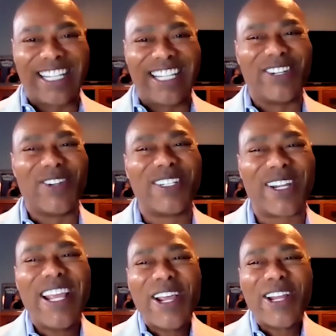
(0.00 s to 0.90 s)

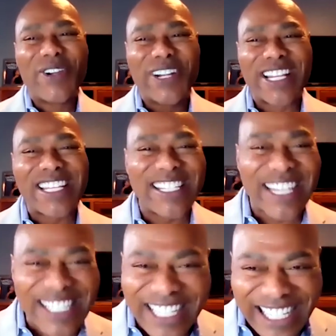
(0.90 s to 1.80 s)
during the
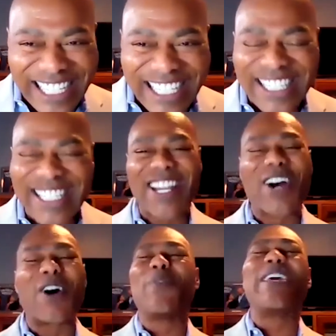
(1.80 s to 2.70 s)
60s,
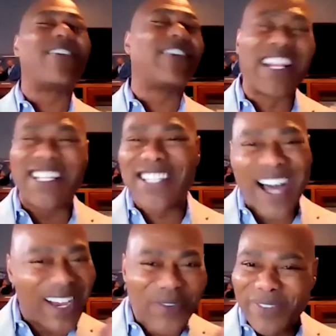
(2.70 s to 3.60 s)
that, we have a lot to
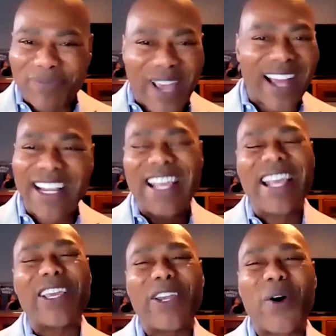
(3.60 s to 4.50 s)
talk about,
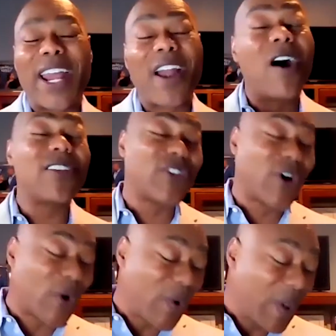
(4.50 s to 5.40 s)
and
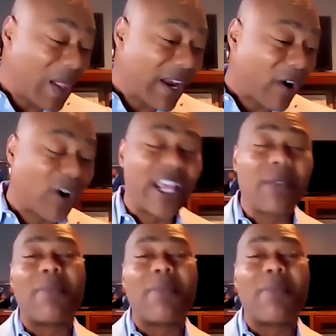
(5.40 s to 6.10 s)
also early in